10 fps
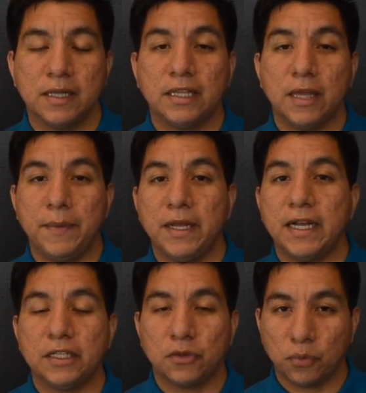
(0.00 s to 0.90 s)
They
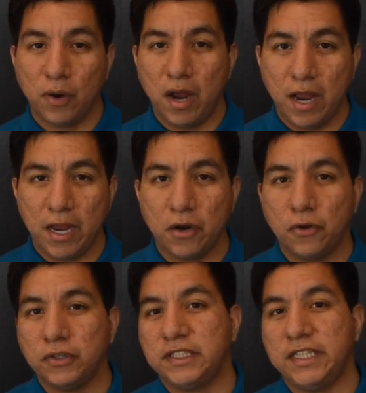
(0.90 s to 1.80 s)
begin crying
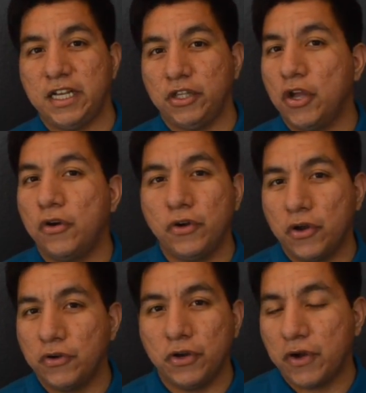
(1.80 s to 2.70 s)
or saying, no,
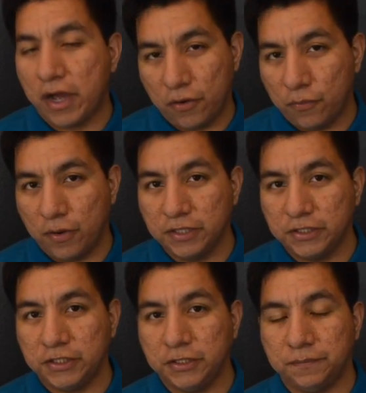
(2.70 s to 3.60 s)
I don't want
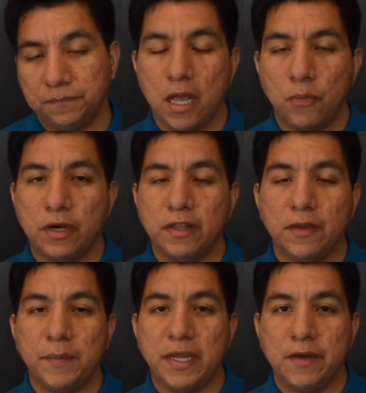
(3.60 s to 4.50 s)
to. And one of the
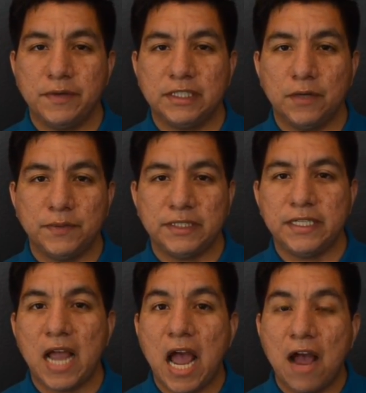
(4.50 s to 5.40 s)
behaviors that we
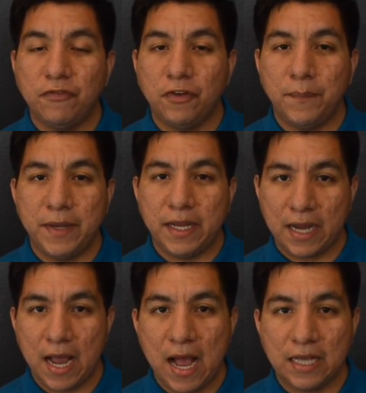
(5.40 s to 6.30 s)
see after being
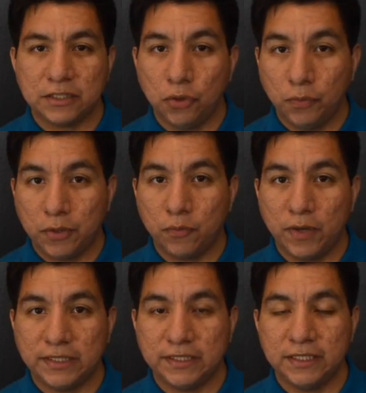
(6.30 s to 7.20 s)
asked or
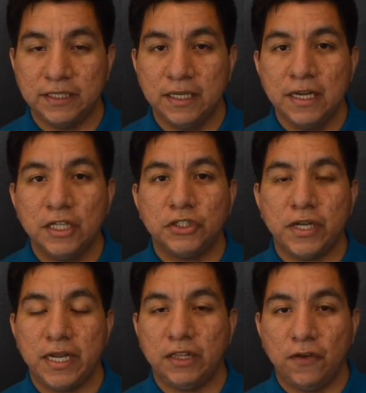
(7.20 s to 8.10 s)
requested to
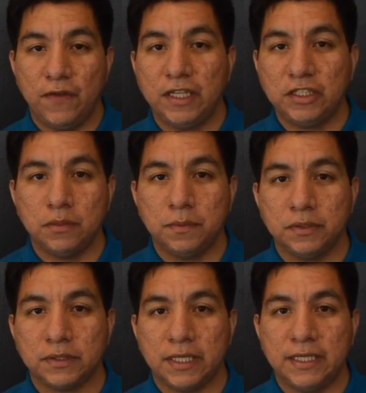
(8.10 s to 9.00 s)
eat their
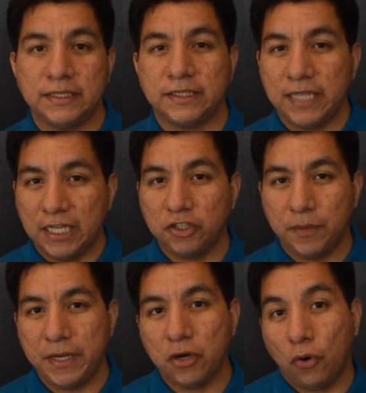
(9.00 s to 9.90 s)
vegetables is
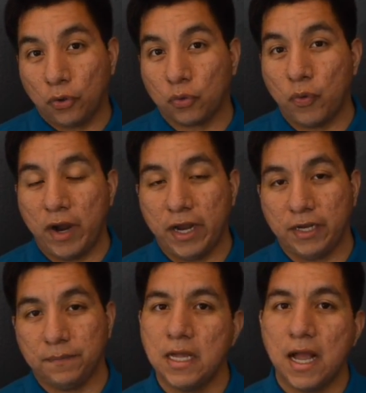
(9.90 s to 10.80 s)
tantruming or crying,
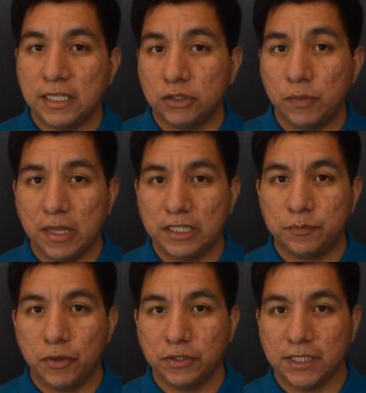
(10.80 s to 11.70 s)
as well as
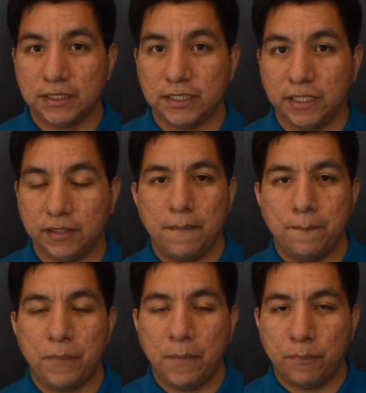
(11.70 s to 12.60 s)
protesting.
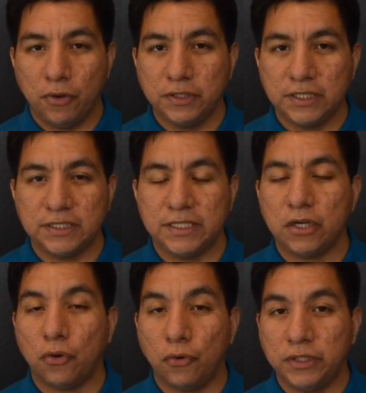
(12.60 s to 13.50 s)
By protesting
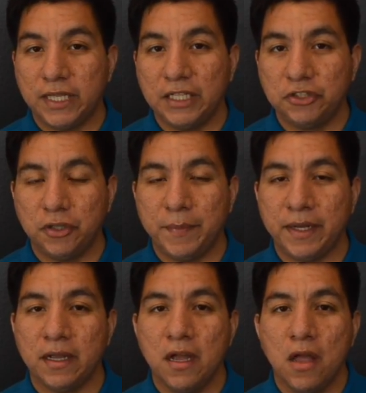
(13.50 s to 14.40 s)
or
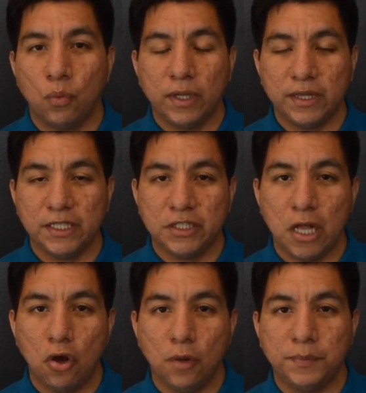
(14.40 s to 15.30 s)
tantruming, what the
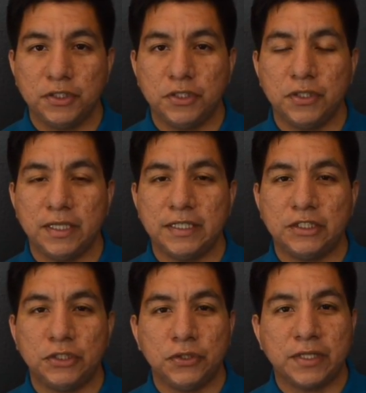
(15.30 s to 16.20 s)
child hopes to do is
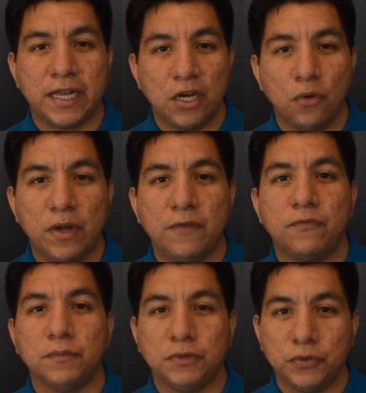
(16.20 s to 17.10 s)
to get away
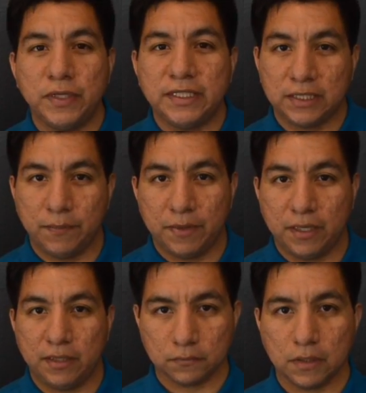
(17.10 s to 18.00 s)
from doing something.
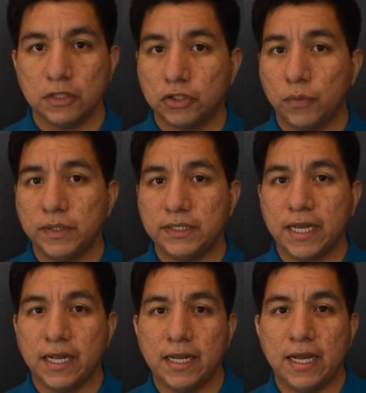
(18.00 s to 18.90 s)
So once
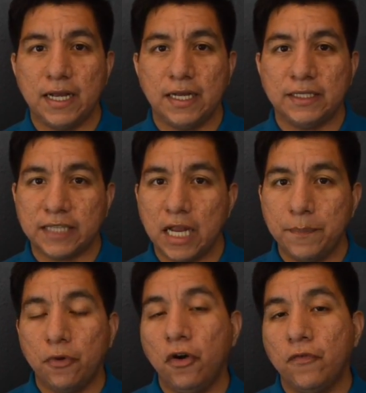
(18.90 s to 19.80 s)
again, escape
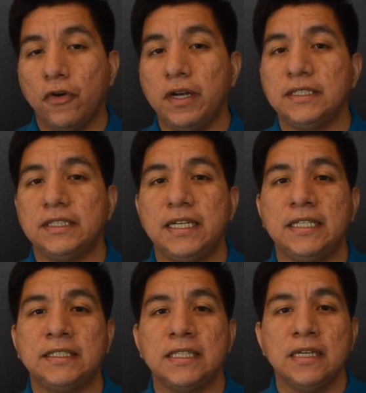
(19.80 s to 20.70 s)
or avoidance
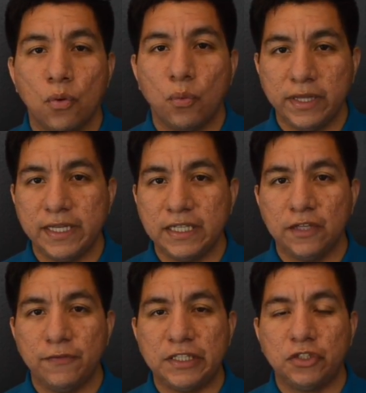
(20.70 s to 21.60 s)
is when the
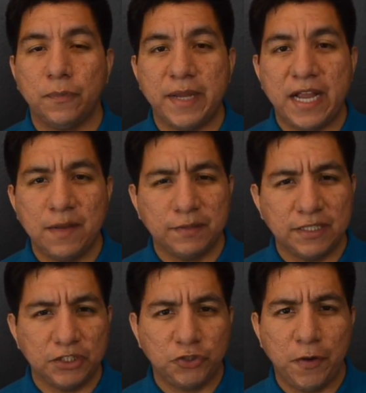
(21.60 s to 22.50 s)
individual behaves in
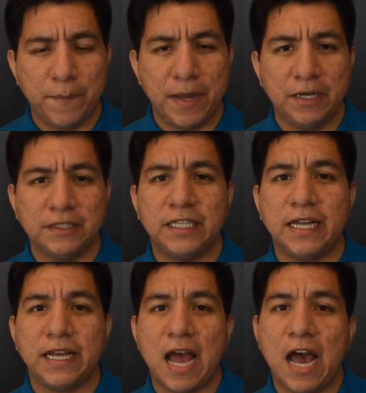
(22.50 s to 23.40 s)
a certain manner to
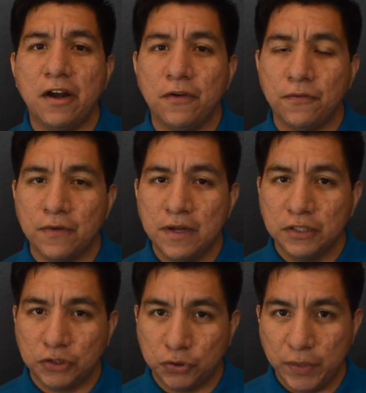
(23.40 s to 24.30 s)
get out of
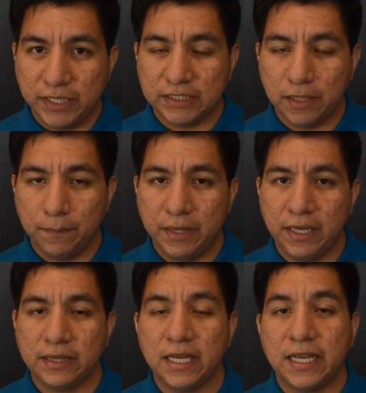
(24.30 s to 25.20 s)
doing
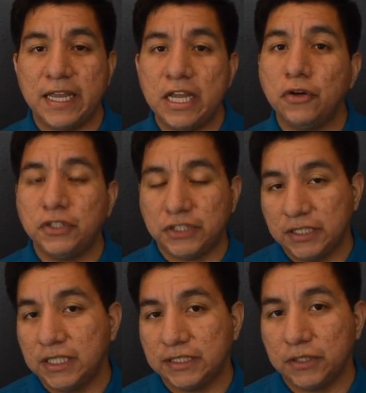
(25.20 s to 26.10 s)
something that he or she
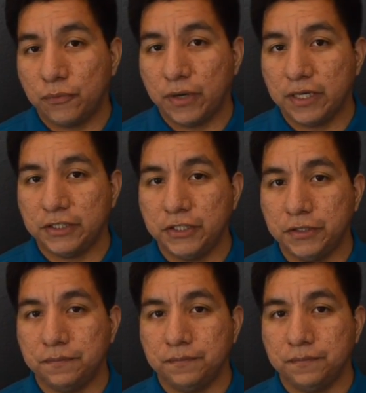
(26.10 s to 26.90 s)
doesn't want to do.